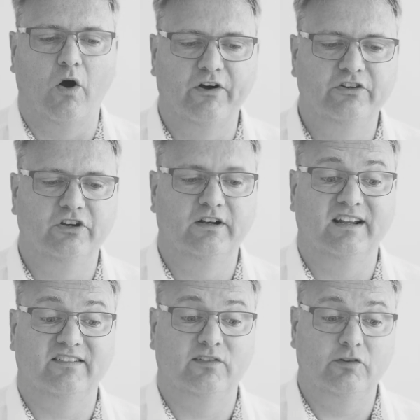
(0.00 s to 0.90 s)
origin
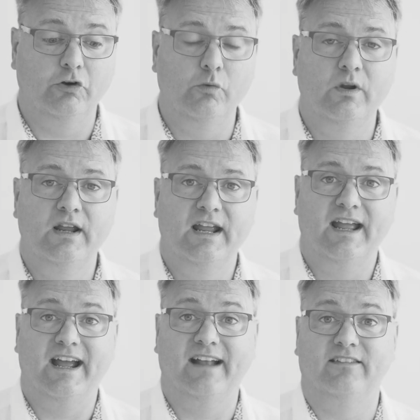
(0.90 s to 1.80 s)
as soon
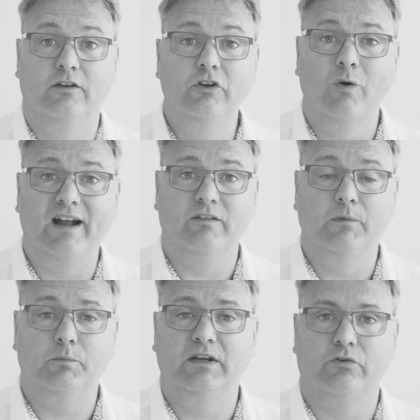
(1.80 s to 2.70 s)
as the new item
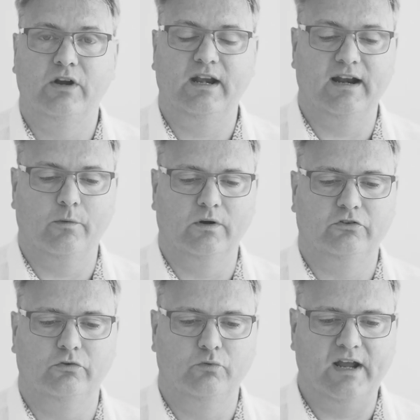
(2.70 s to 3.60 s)
has been created. I
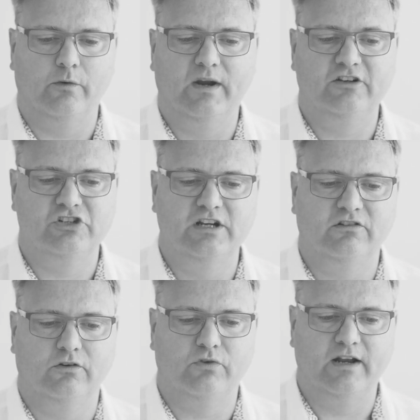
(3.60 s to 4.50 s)
want to right away change
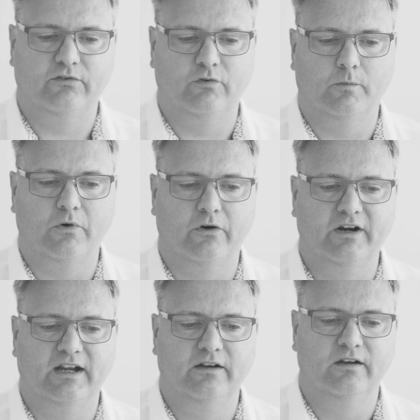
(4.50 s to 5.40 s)
the transform
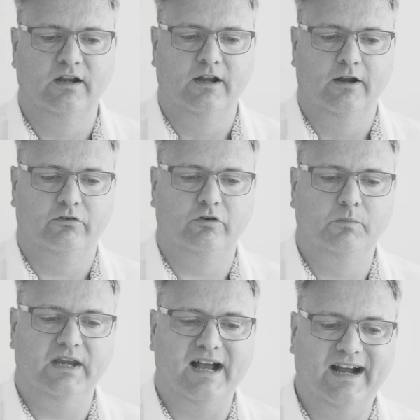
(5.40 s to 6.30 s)
origin to
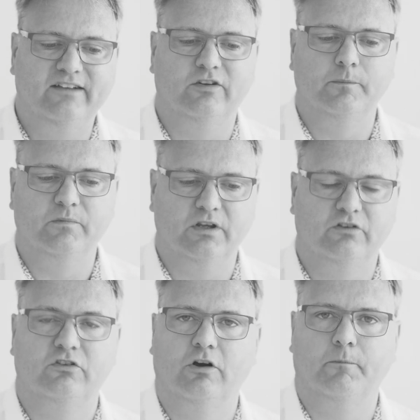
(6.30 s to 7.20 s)
be
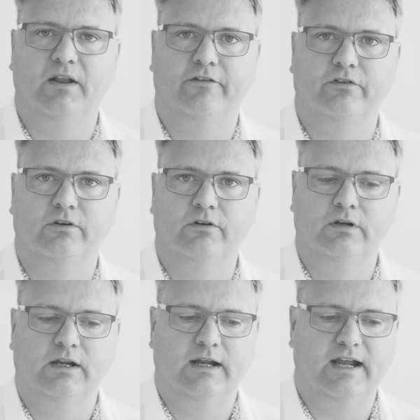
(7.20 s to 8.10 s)
item.topLeft. left.
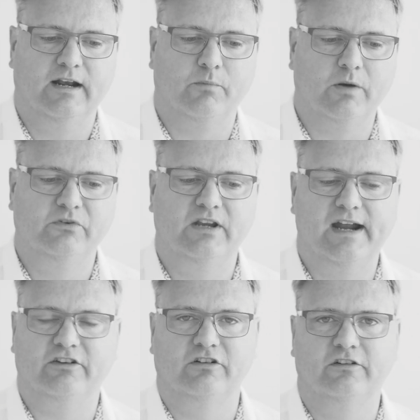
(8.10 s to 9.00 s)
And a property
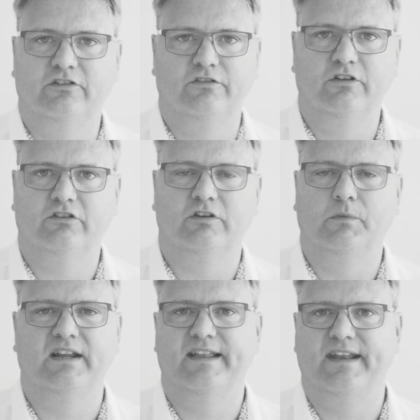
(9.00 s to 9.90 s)
action is not
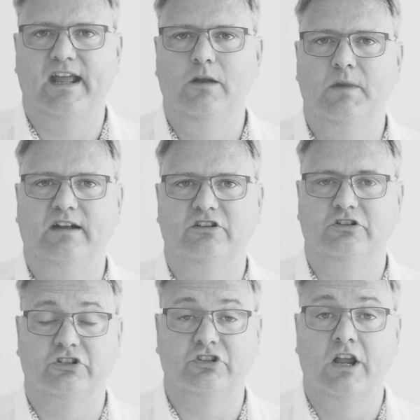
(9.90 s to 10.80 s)
something that animates, it
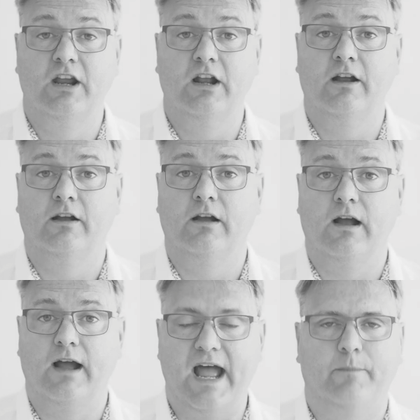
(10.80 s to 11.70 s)
just
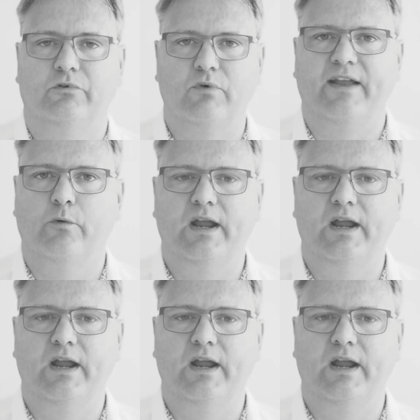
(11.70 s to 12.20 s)
happens right